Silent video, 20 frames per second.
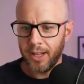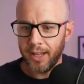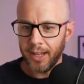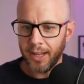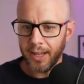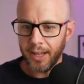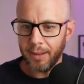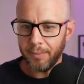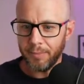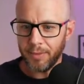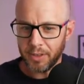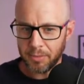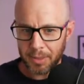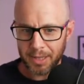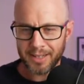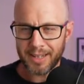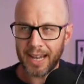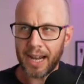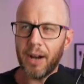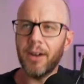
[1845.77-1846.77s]

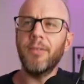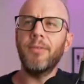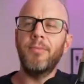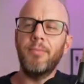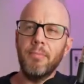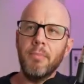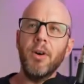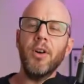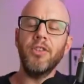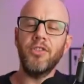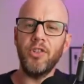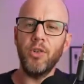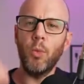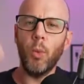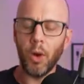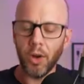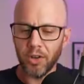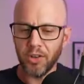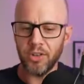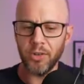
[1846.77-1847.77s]
Depends how much you
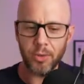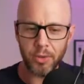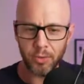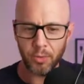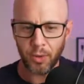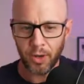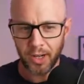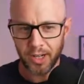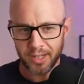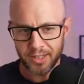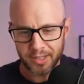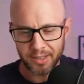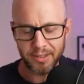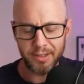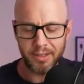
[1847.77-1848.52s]
want to unwind,